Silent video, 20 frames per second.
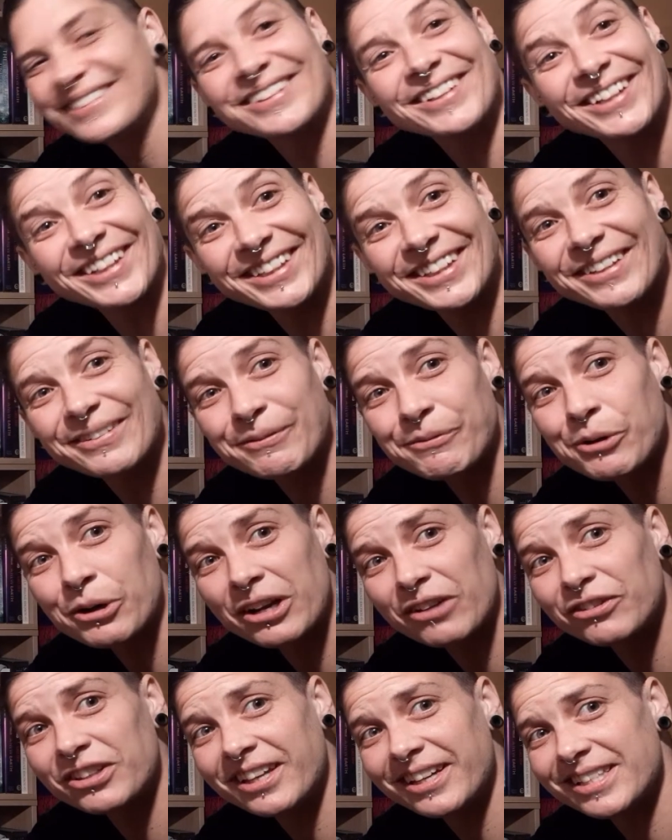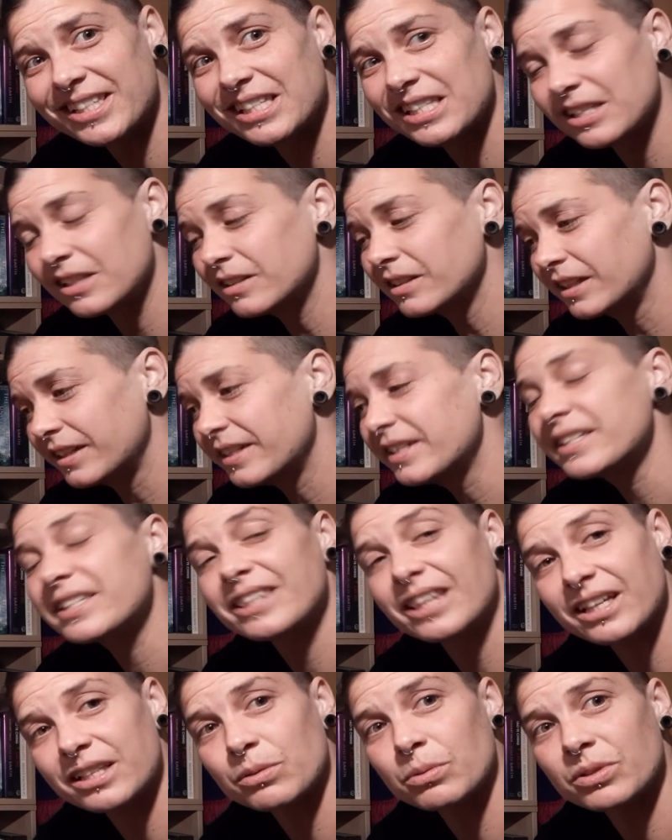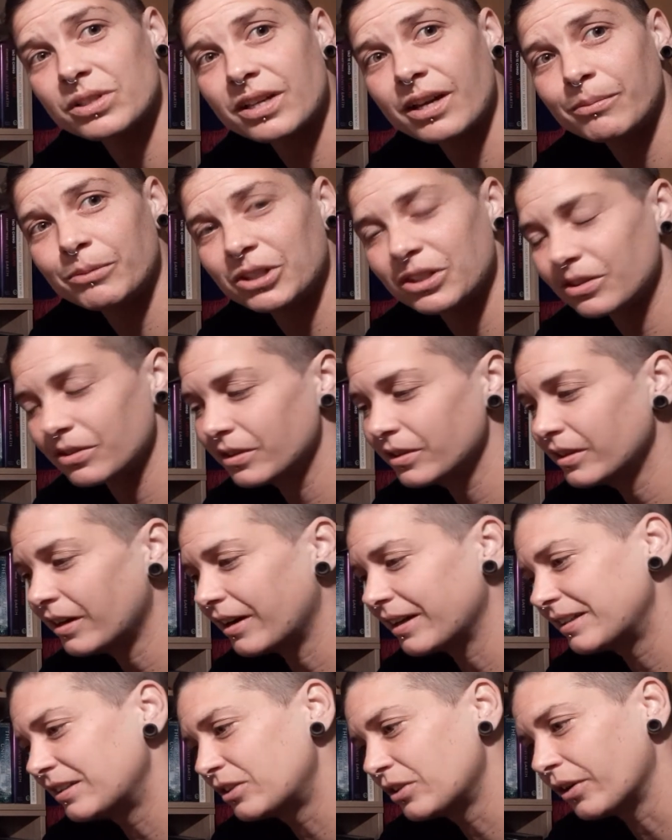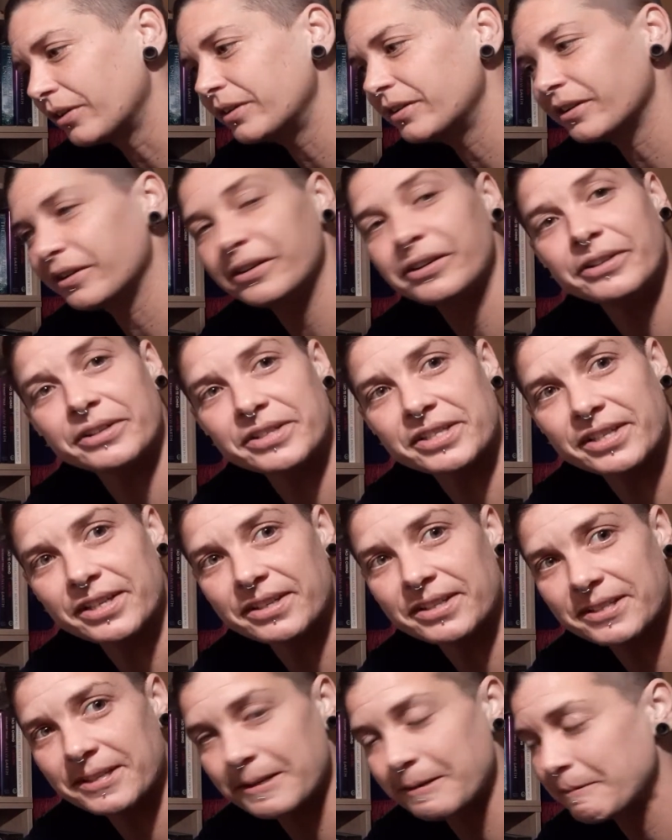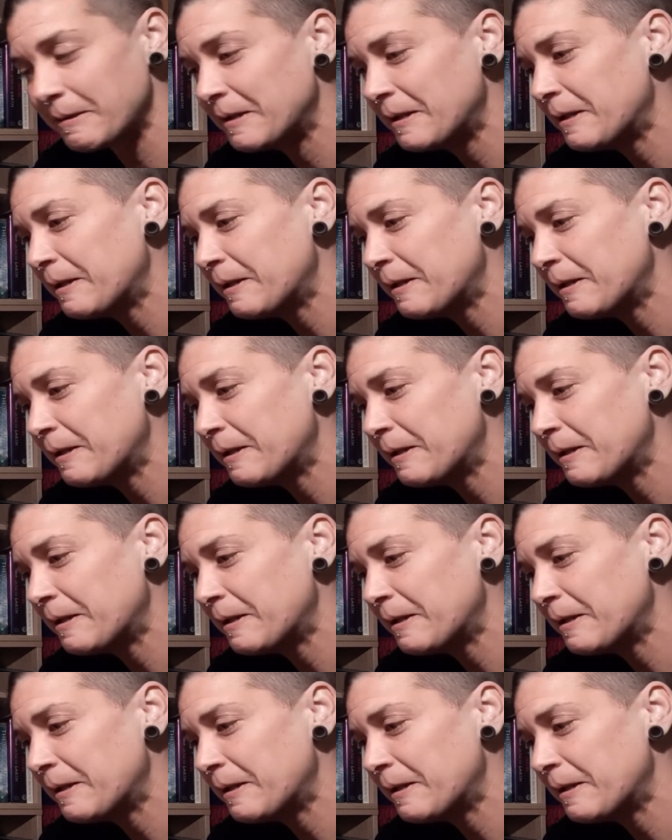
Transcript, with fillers: Right? Uh, whatever that song is, that's what's coming through. I don't know who sings it.